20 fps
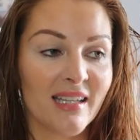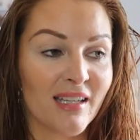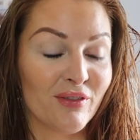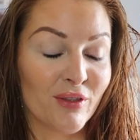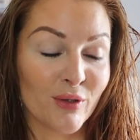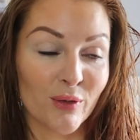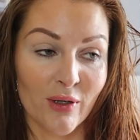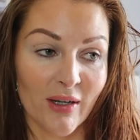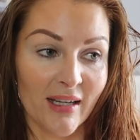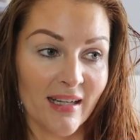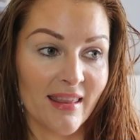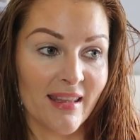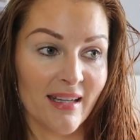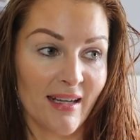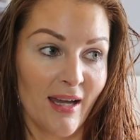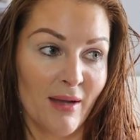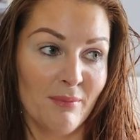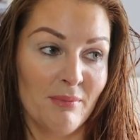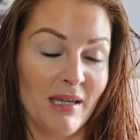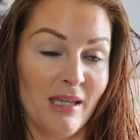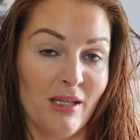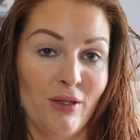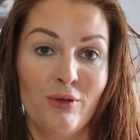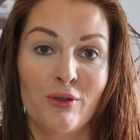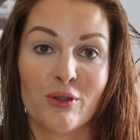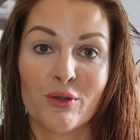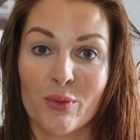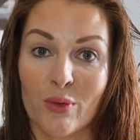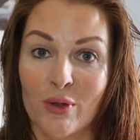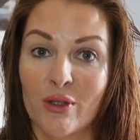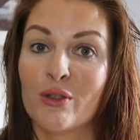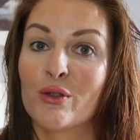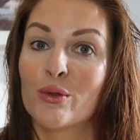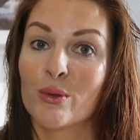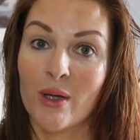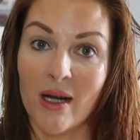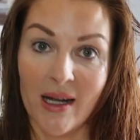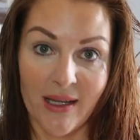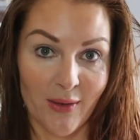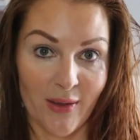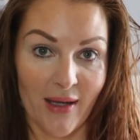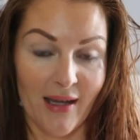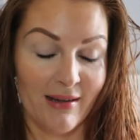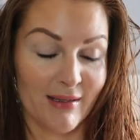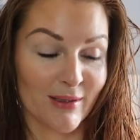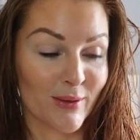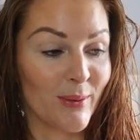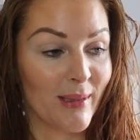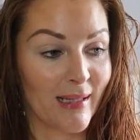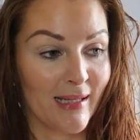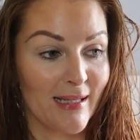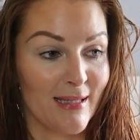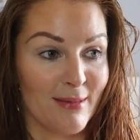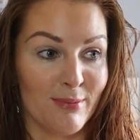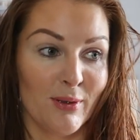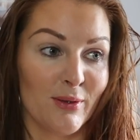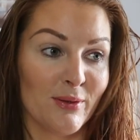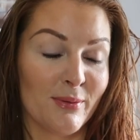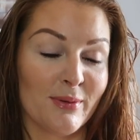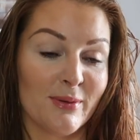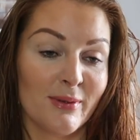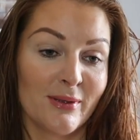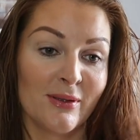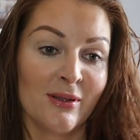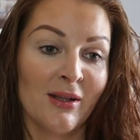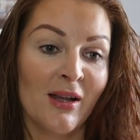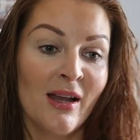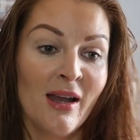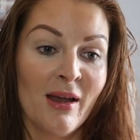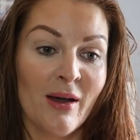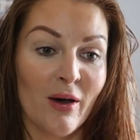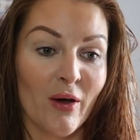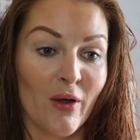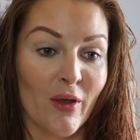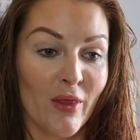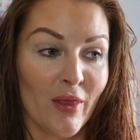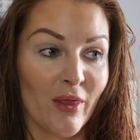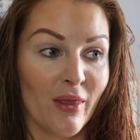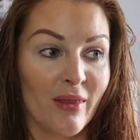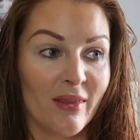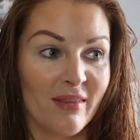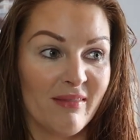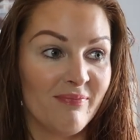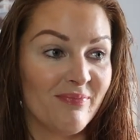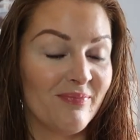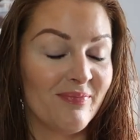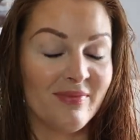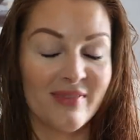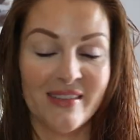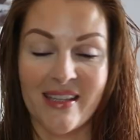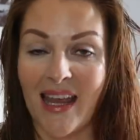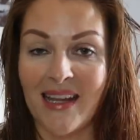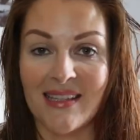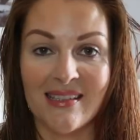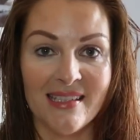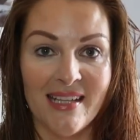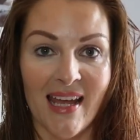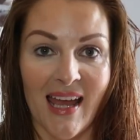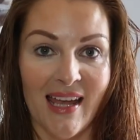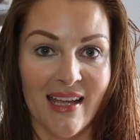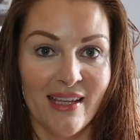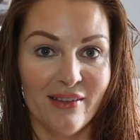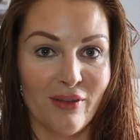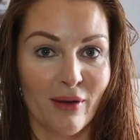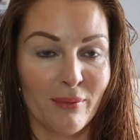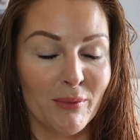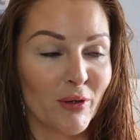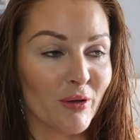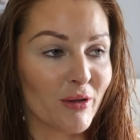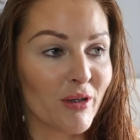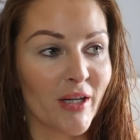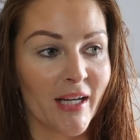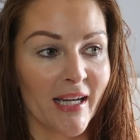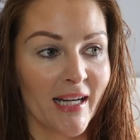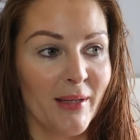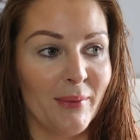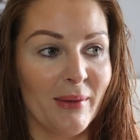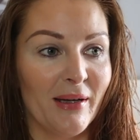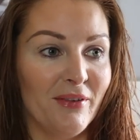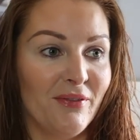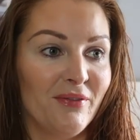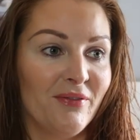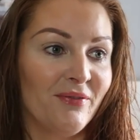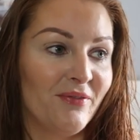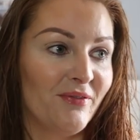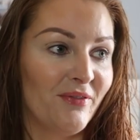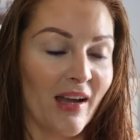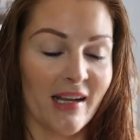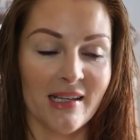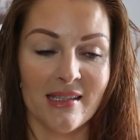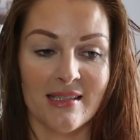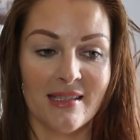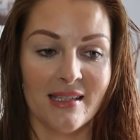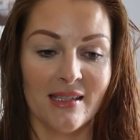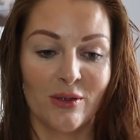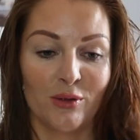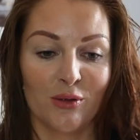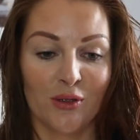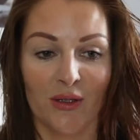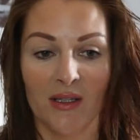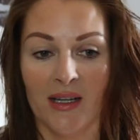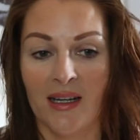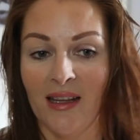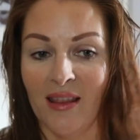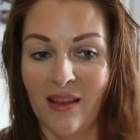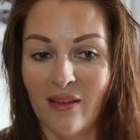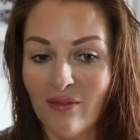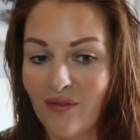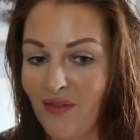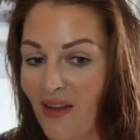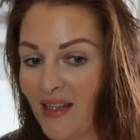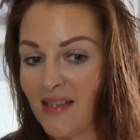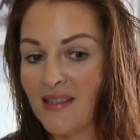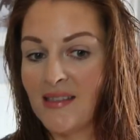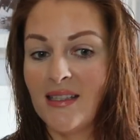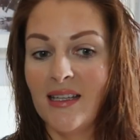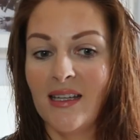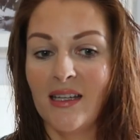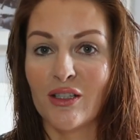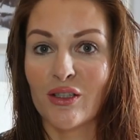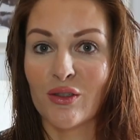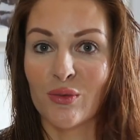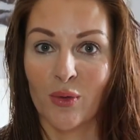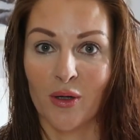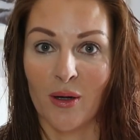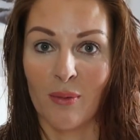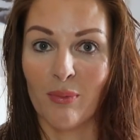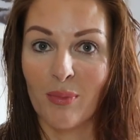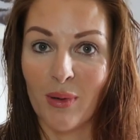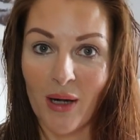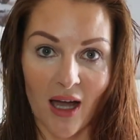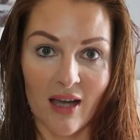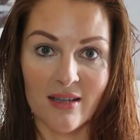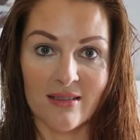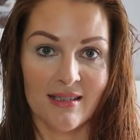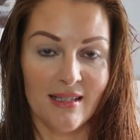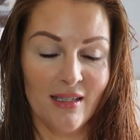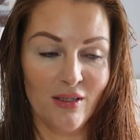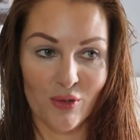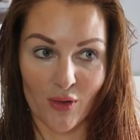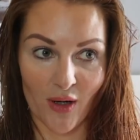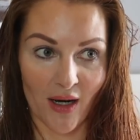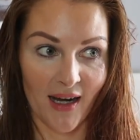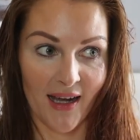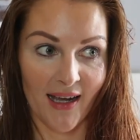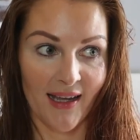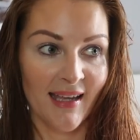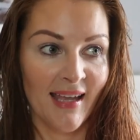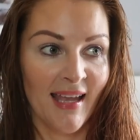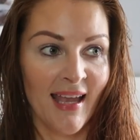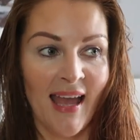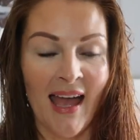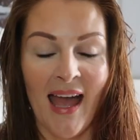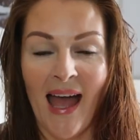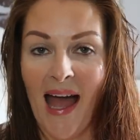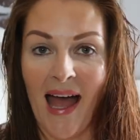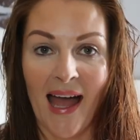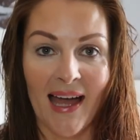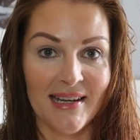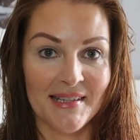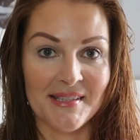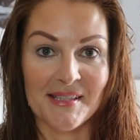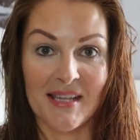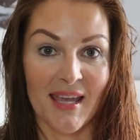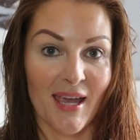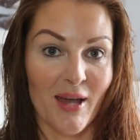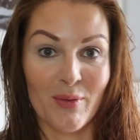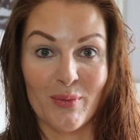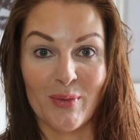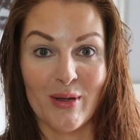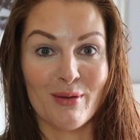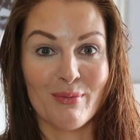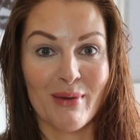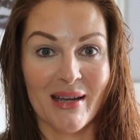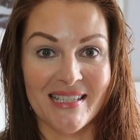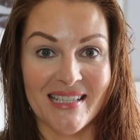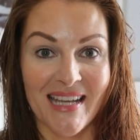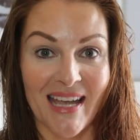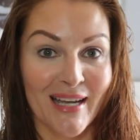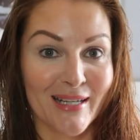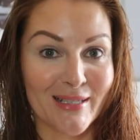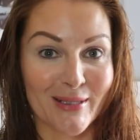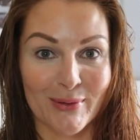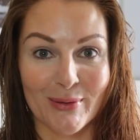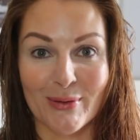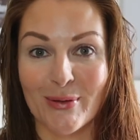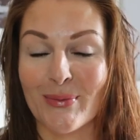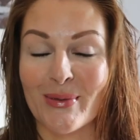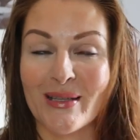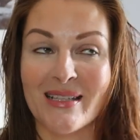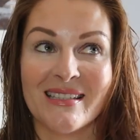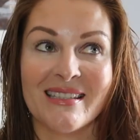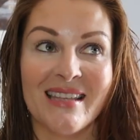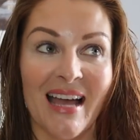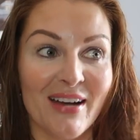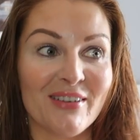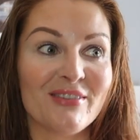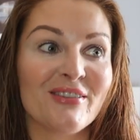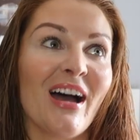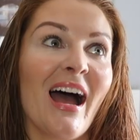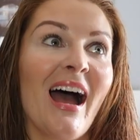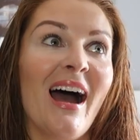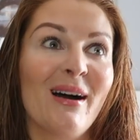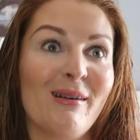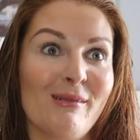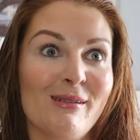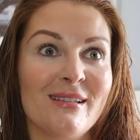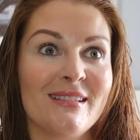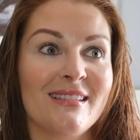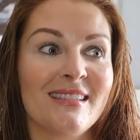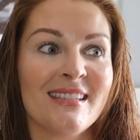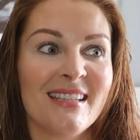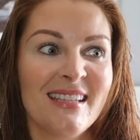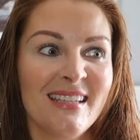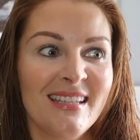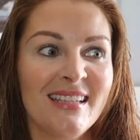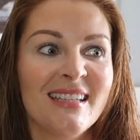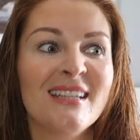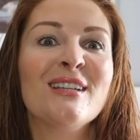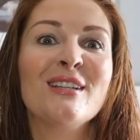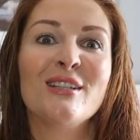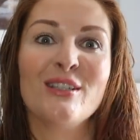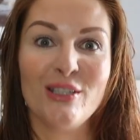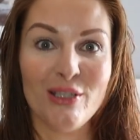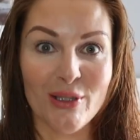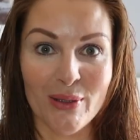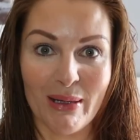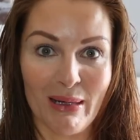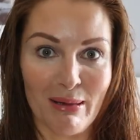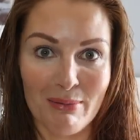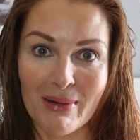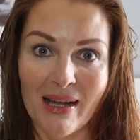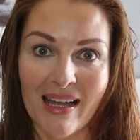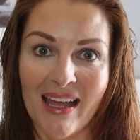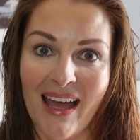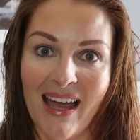if you're anything like me, you just want to dry your hair as quickly as possible on day to day. If I'm not going anywhere fancy or doing anything fancy, I just want to blast it dry and get on with my day. I don't want to be sat for hours doing my